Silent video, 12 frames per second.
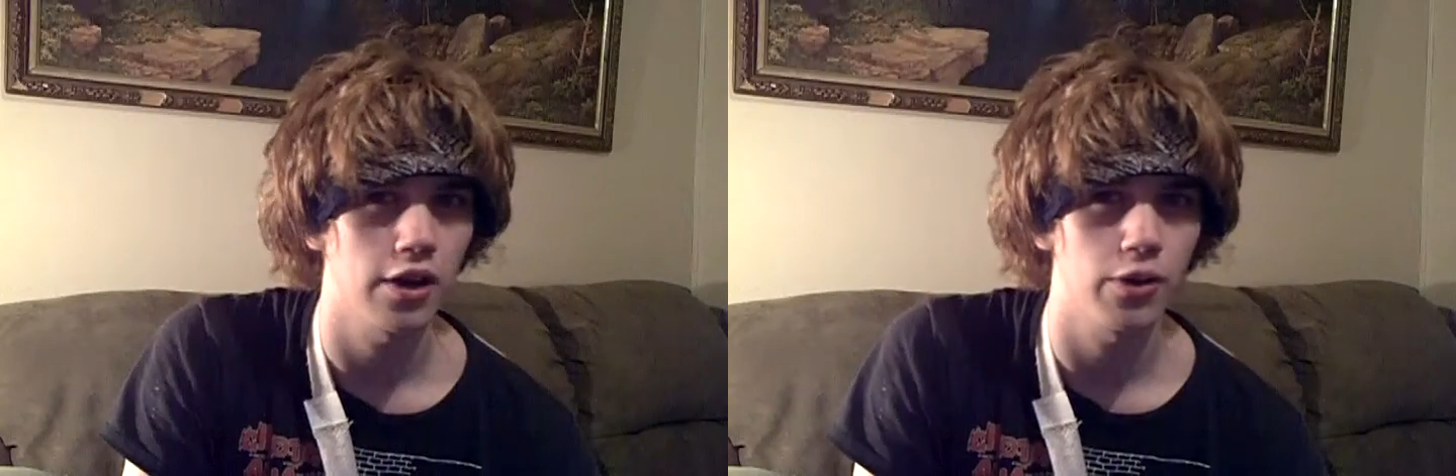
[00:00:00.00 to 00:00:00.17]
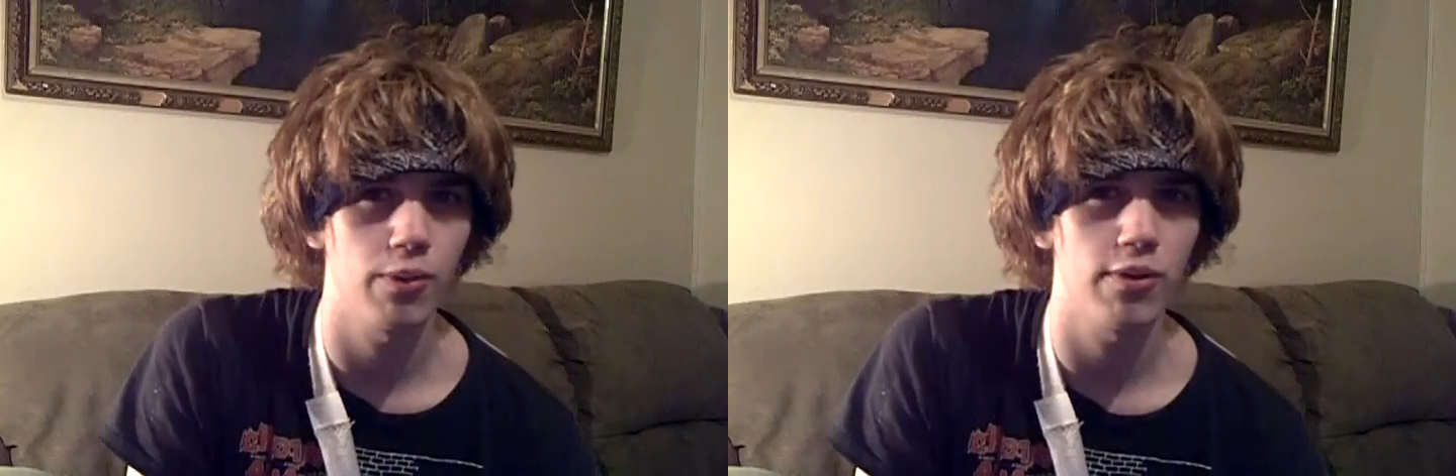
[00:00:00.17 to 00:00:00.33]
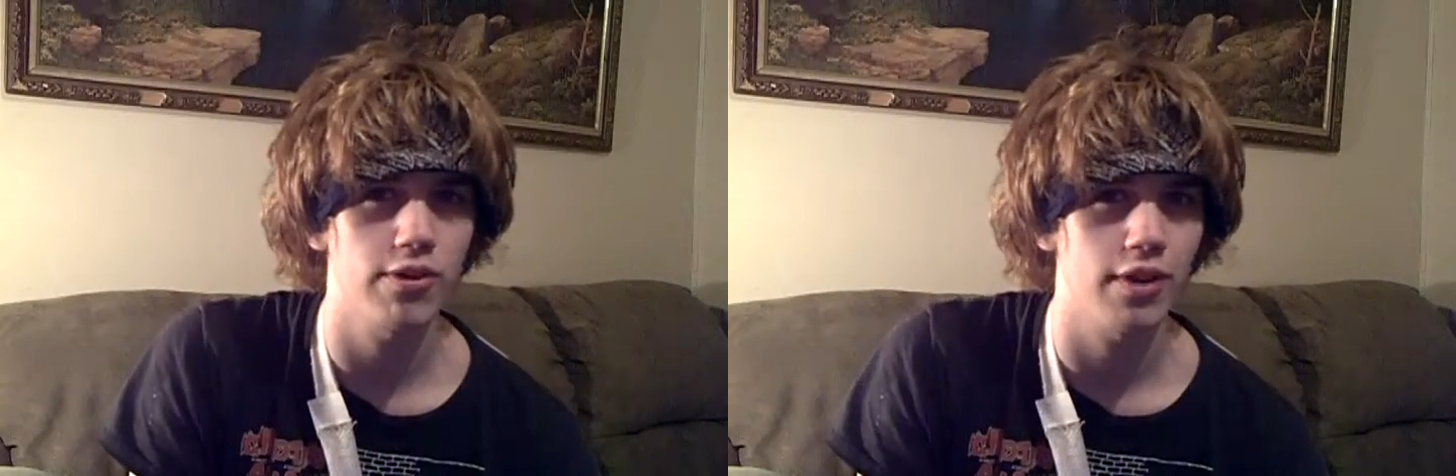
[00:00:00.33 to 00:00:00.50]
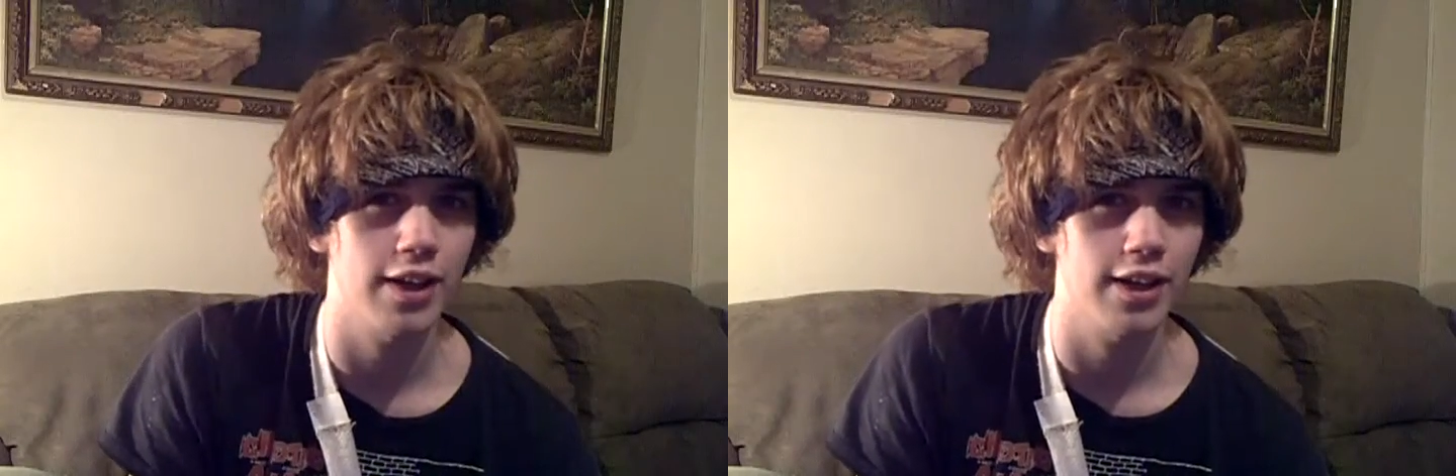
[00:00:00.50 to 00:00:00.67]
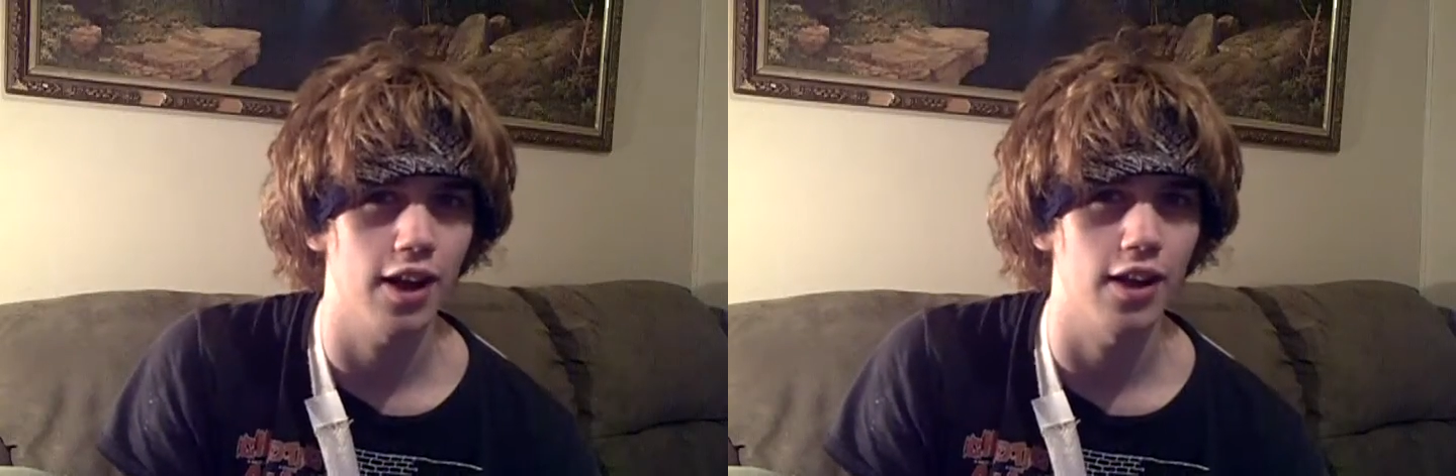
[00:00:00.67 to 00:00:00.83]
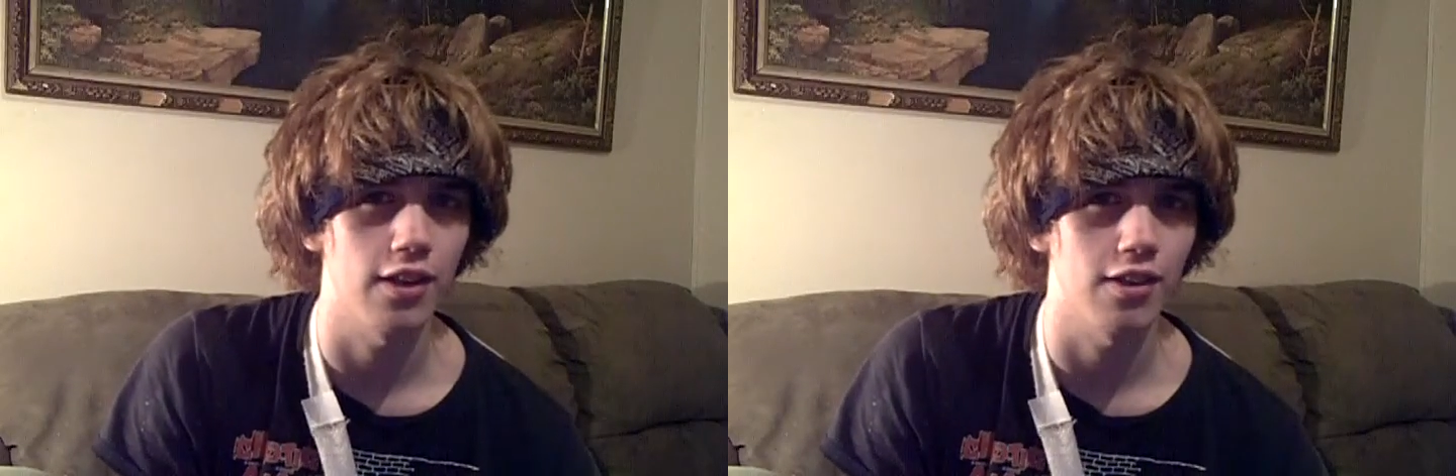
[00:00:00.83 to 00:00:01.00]
do you just
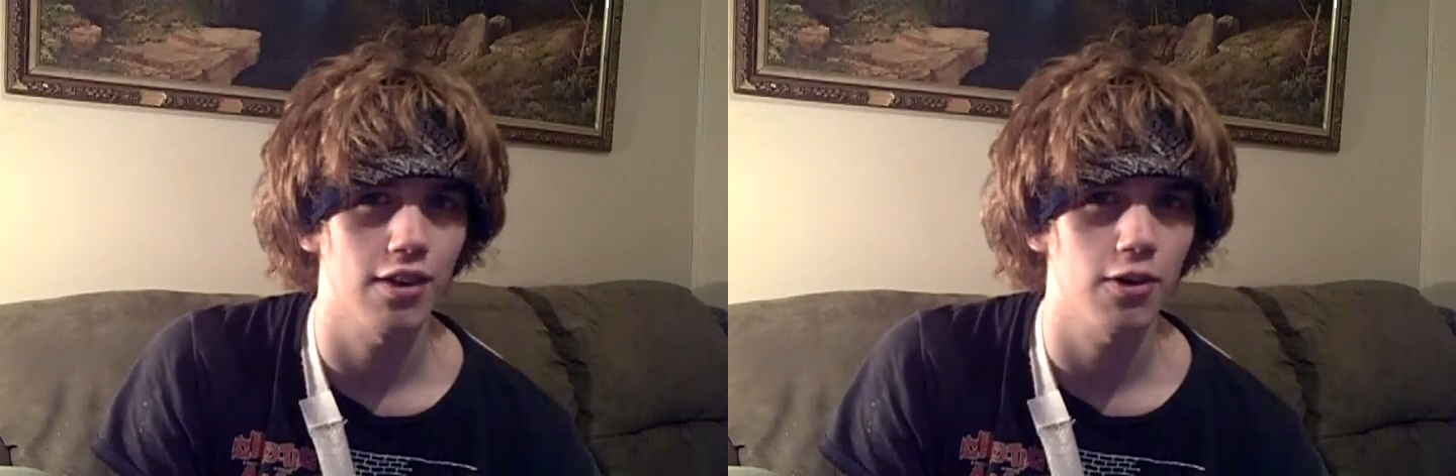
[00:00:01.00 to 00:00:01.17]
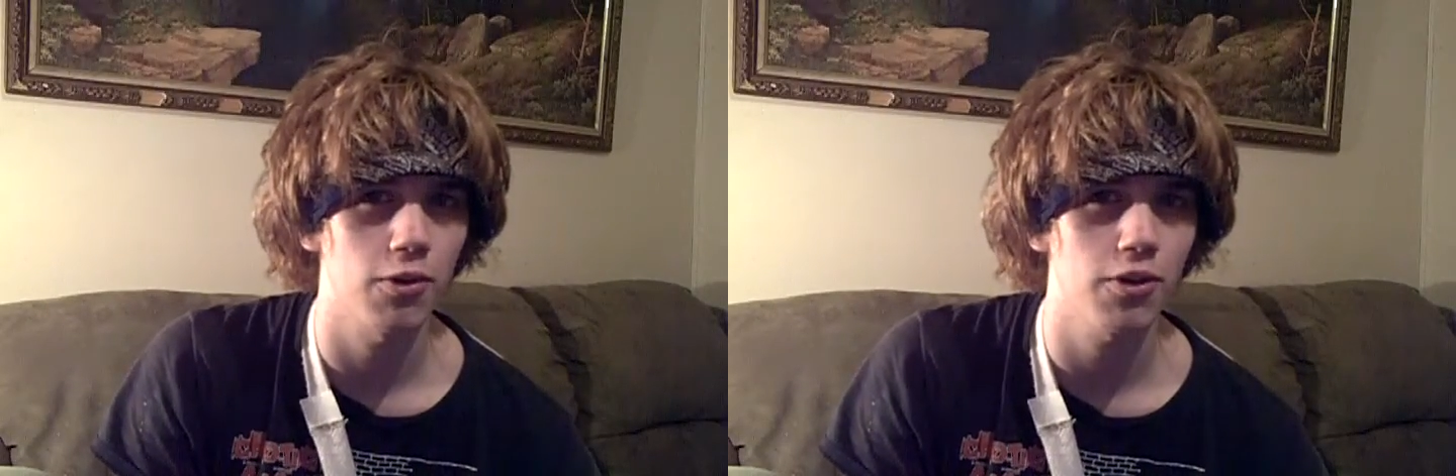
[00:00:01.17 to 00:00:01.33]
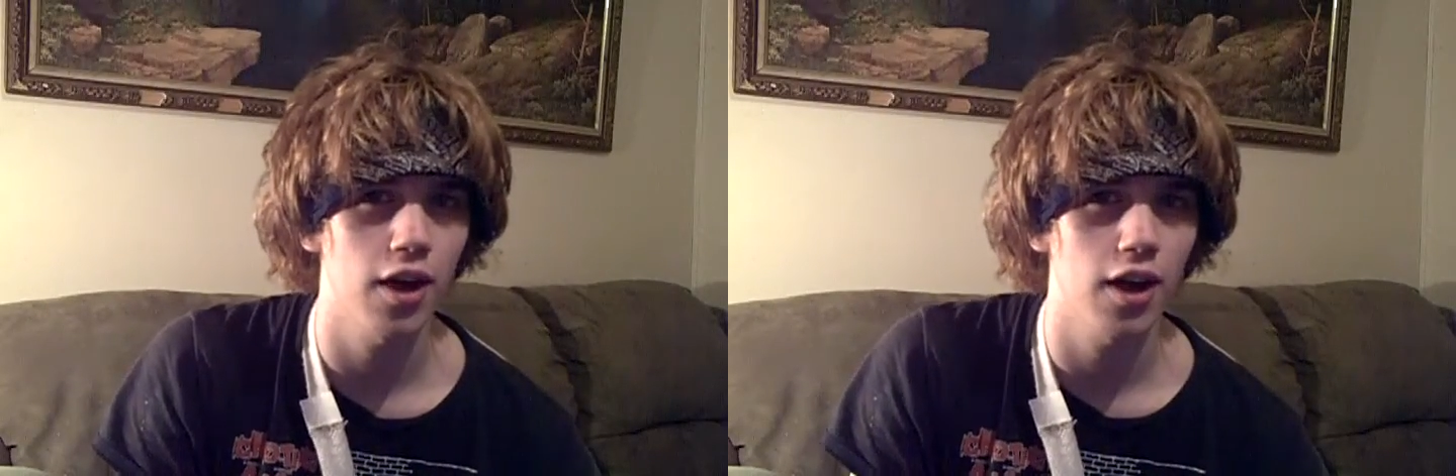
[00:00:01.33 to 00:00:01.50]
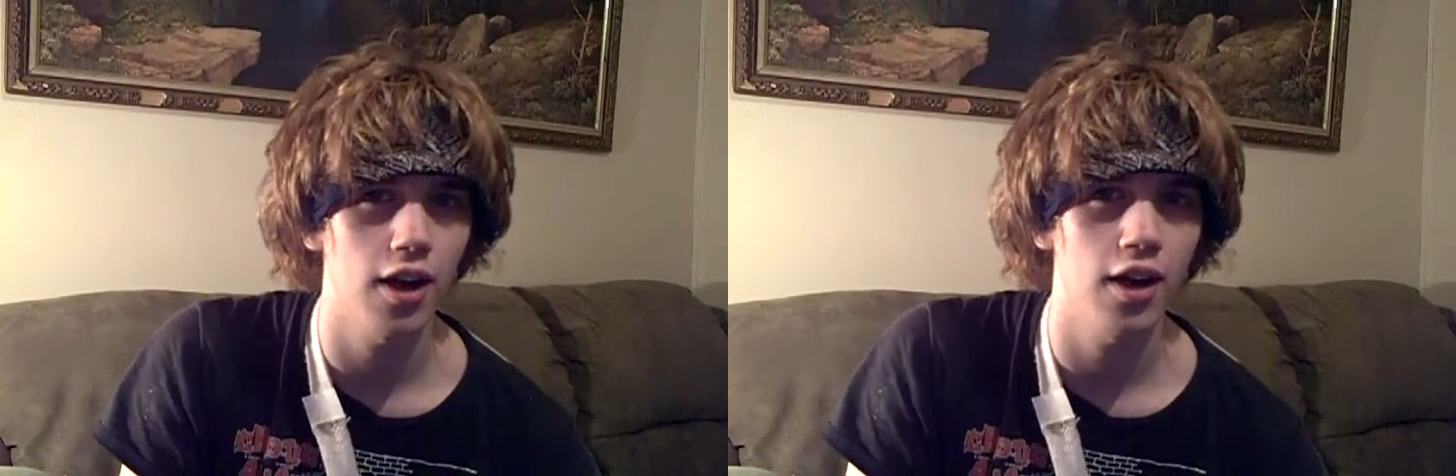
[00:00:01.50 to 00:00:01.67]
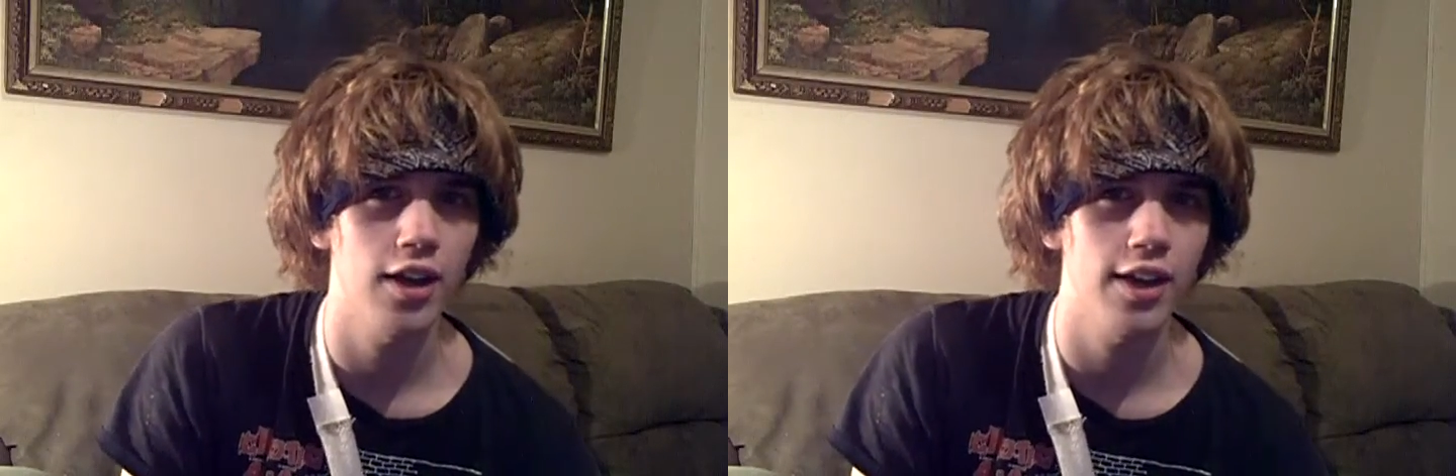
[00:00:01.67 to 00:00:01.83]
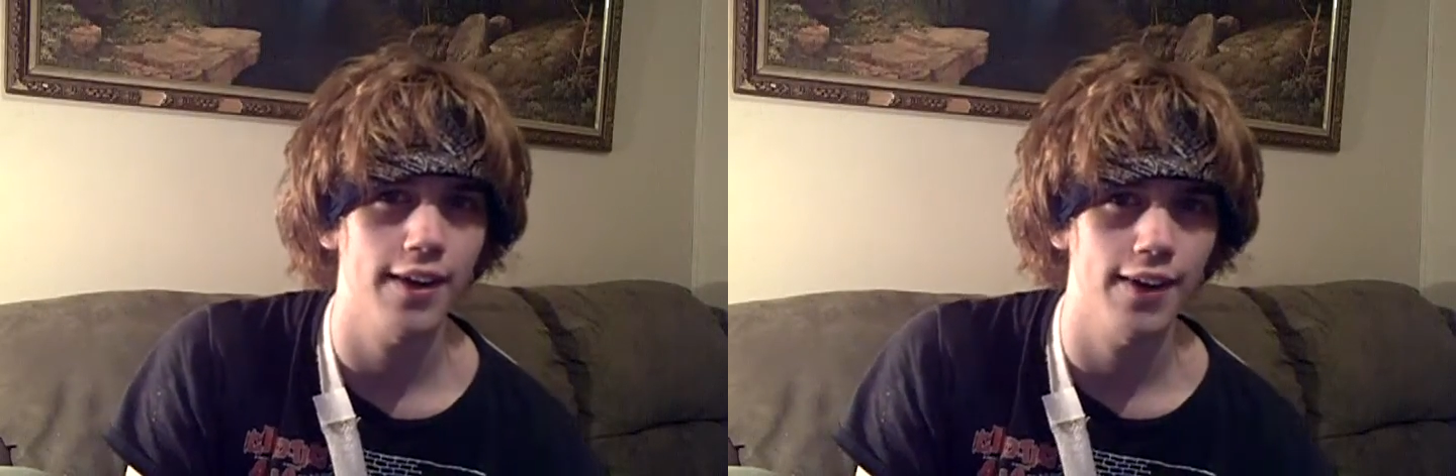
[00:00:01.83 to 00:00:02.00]
like a little
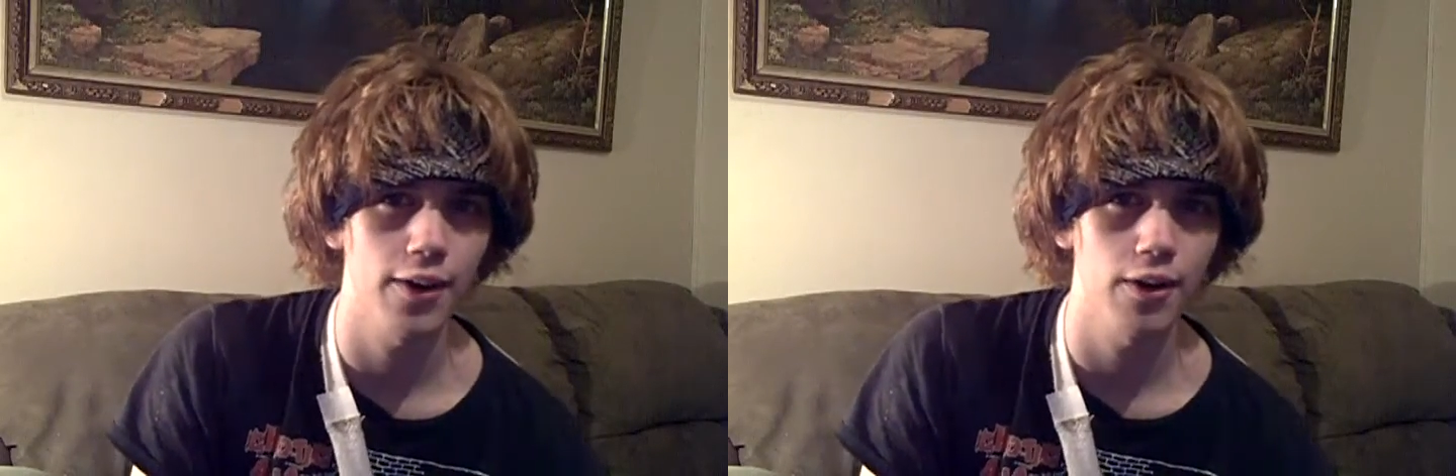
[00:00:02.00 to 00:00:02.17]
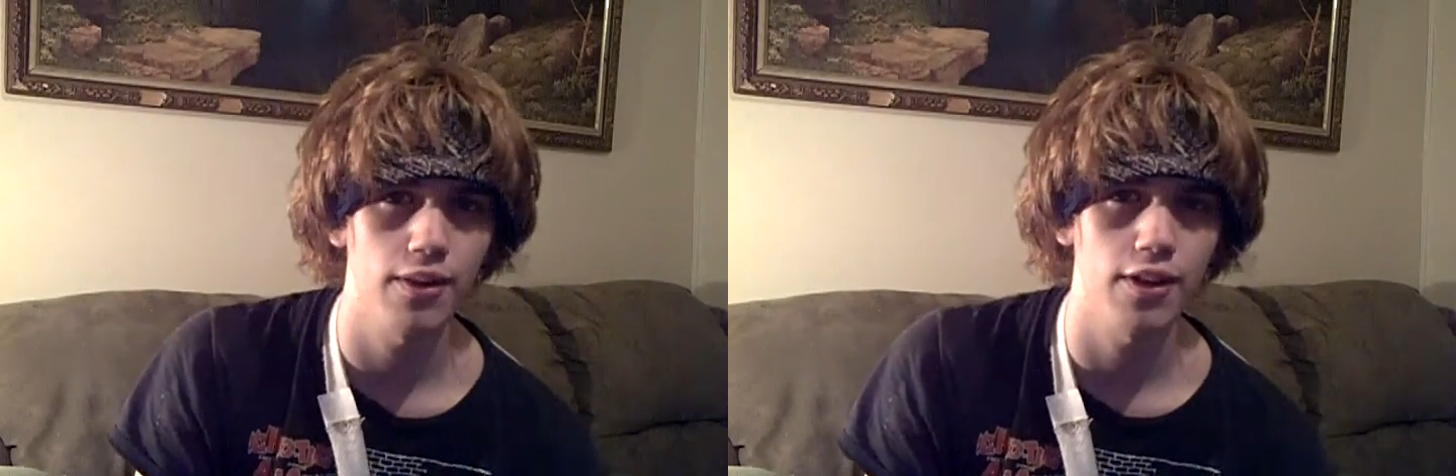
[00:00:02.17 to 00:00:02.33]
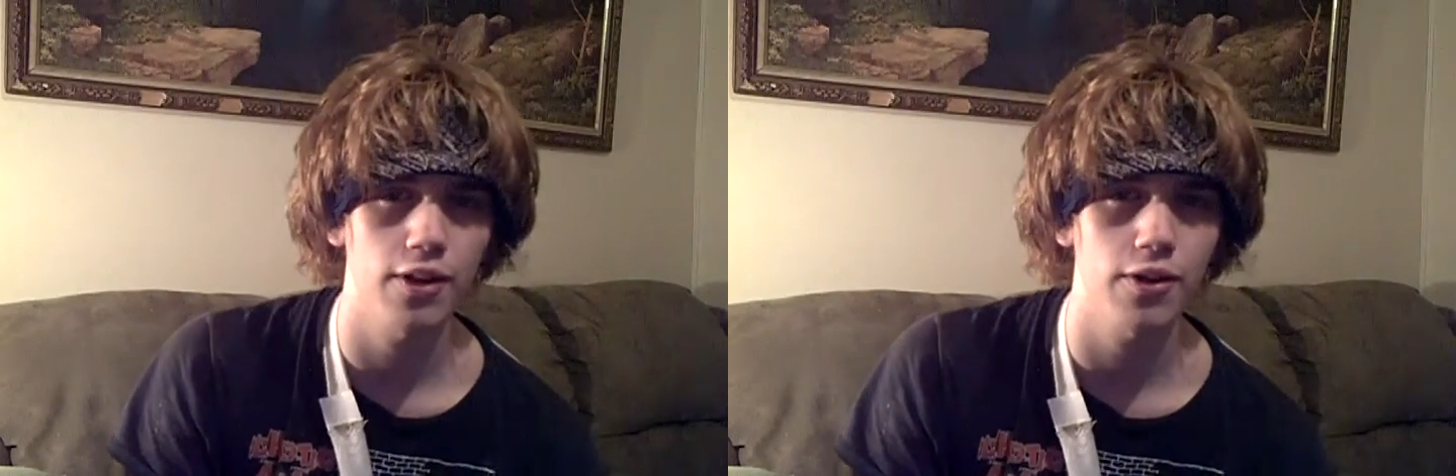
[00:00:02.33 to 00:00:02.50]
tongue, you know,